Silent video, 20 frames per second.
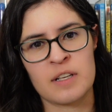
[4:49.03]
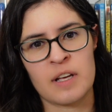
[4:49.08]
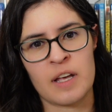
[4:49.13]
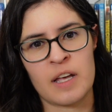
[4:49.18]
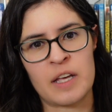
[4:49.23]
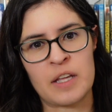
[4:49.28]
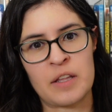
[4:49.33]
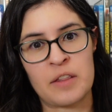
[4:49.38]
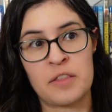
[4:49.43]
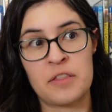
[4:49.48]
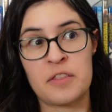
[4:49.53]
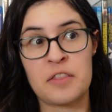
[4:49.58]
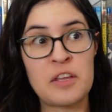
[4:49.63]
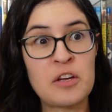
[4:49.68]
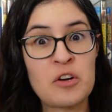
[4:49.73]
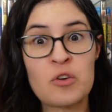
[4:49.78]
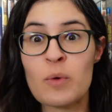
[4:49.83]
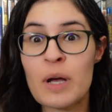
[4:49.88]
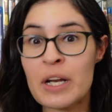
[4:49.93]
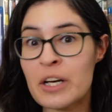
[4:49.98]
a
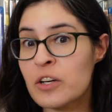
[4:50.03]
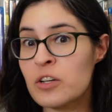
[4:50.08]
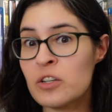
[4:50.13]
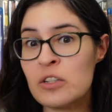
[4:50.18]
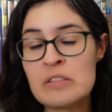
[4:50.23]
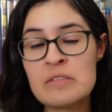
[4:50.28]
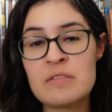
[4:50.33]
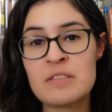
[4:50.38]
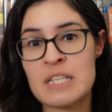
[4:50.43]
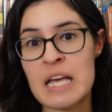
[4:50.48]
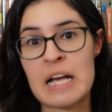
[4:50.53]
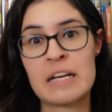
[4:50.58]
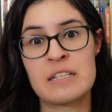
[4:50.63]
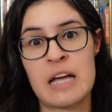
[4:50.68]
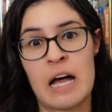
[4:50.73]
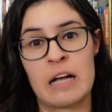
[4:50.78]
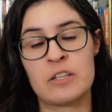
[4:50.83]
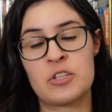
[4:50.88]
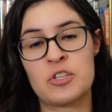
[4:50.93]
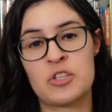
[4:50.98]
theoretical
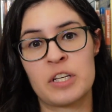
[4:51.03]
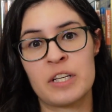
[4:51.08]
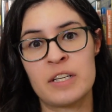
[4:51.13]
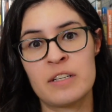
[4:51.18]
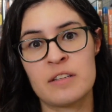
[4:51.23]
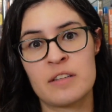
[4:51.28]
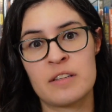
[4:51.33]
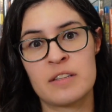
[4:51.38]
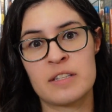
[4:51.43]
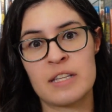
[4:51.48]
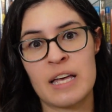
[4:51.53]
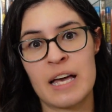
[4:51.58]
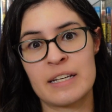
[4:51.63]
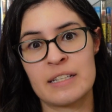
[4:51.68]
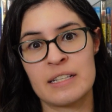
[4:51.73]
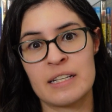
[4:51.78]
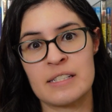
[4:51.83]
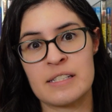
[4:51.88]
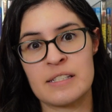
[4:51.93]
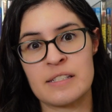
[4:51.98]
technology
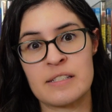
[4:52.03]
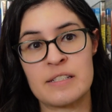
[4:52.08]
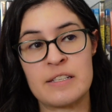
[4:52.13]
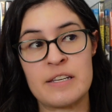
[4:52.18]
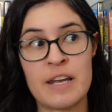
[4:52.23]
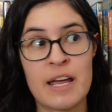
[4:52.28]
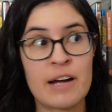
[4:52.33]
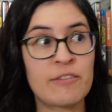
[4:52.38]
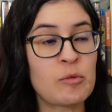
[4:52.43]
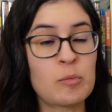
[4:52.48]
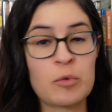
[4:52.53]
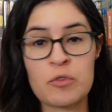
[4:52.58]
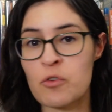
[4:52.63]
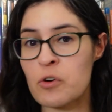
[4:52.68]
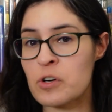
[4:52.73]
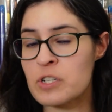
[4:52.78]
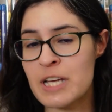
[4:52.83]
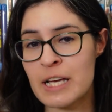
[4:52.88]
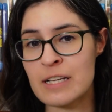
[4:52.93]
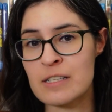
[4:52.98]
that is never
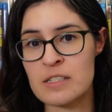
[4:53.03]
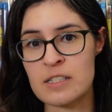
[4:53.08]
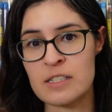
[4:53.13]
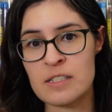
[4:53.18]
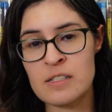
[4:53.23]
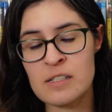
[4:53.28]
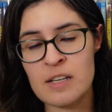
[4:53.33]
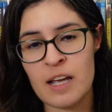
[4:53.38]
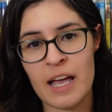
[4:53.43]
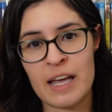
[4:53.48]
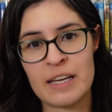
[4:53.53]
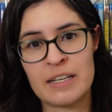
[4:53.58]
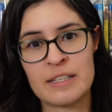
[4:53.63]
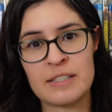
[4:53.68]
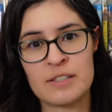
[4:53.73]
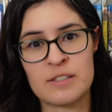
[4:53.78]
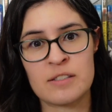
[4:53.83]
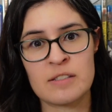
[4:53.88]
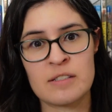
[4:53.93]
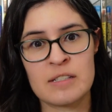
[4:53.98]
before tested and
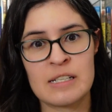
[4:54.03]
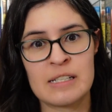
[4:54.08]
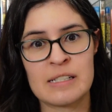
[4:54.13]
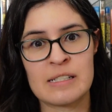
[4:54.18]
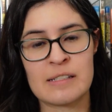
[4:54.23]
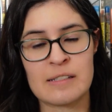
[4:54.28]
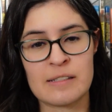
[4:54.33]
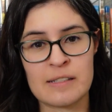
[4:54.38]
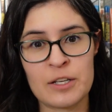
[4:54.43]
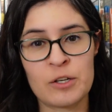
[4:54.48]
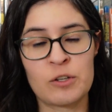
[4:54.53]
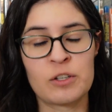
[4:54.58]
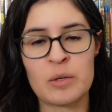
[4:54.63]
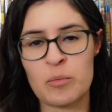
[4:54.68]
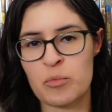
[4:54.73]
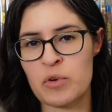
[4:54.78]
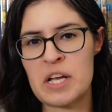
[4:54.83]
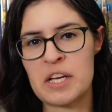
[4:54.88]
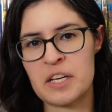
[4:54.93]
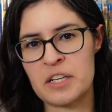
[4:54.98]
is literally
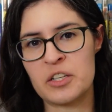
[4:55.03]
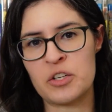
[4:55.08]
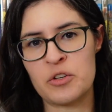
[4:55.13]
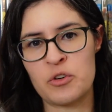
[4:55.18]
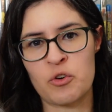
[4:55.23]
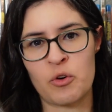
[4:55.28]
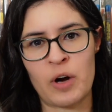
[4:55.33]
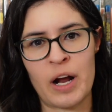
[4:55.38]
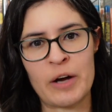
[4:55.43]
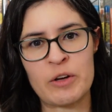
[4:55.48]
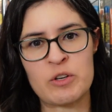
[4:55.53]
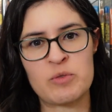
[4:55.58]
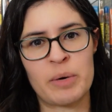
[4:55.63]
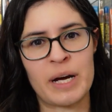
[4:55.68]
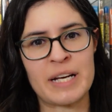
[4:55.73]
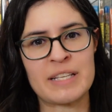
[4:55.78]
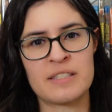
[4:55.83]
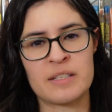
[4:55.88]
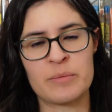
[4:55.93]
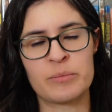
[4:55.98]
breaking new ground
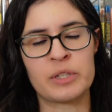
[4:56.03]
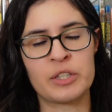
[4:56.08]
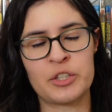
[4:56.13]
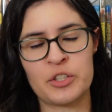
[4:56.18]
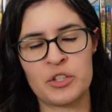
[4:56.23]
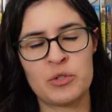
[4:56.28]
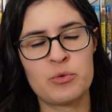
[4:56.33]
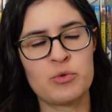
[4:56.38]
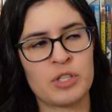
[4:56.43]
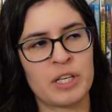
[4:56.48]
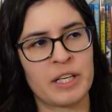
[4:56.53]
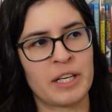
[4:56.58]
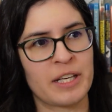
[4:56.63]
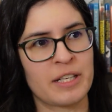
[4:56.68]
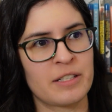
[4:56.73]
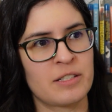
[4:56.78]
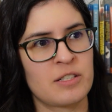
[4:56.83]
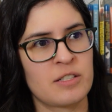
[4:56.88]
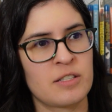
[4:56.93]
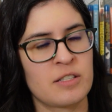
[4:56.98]
by simply using
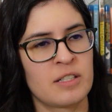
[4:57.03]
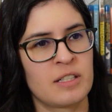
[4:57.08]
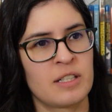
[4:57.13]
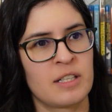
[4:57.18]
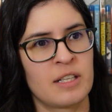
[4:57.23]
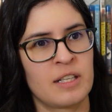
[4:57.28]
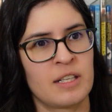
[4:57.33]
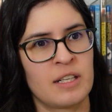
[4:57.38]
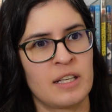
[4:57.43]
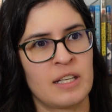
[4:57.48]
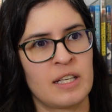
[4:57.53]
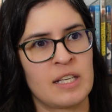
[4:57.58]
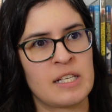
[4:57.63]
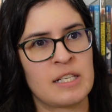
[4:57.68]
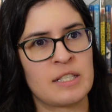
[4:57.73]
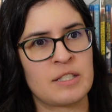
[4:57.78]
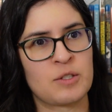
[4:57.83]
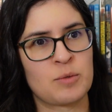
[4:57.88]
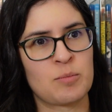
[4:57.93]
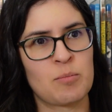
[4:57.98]
it
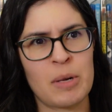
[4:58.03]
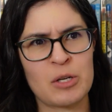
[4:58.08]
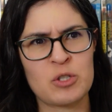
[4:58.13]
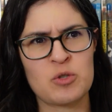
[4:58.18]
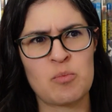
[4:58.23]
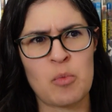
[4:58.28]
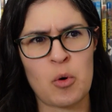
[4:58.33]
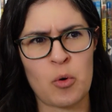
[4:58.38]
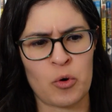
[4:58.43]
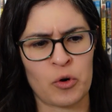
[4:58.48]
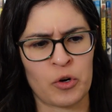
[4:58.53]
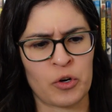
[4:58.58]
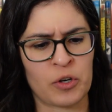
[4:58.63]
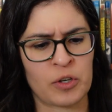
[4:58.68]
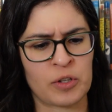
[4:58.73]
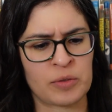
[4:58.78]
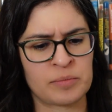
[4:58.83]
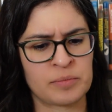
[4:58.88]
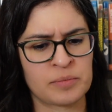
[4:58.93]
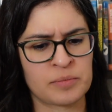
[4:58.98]
is much
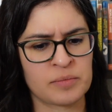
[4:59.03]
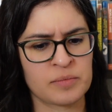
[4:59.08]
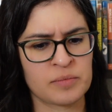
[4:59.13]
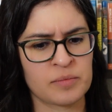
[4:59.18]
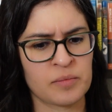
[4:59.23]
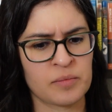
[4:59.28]
more